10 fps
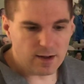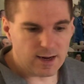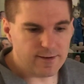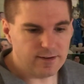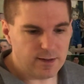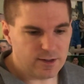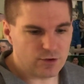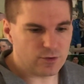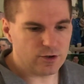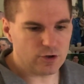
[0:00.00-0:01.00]
having said that,
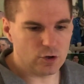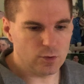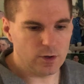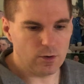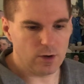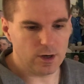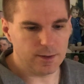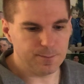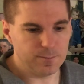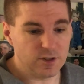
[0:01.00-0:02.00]

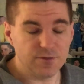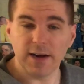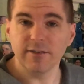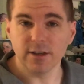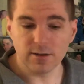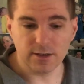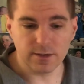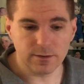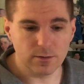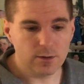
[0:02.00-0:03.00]
Toronto is 5-10 on the
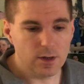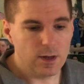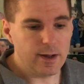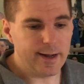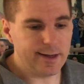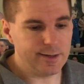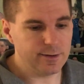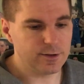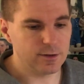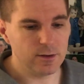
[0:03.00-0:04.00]
season,
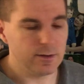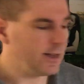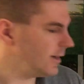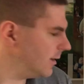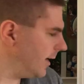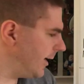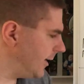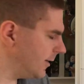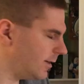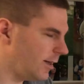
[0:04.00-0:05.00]
and they
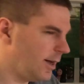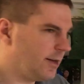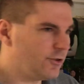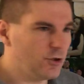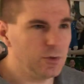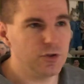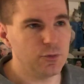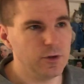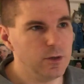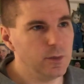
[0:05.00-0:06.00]
had a
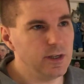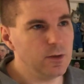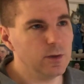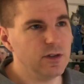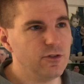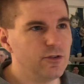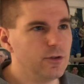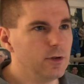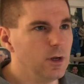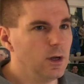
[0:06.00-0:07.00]
2-3 week,
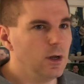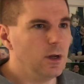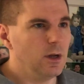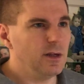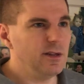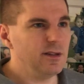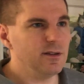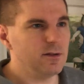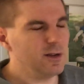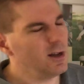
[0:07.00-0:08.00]
which
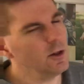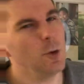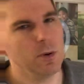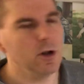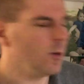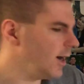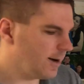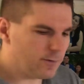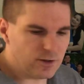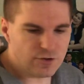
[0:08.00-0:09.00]
is a little below
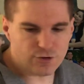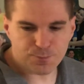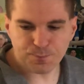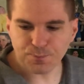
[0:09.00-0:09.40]
average.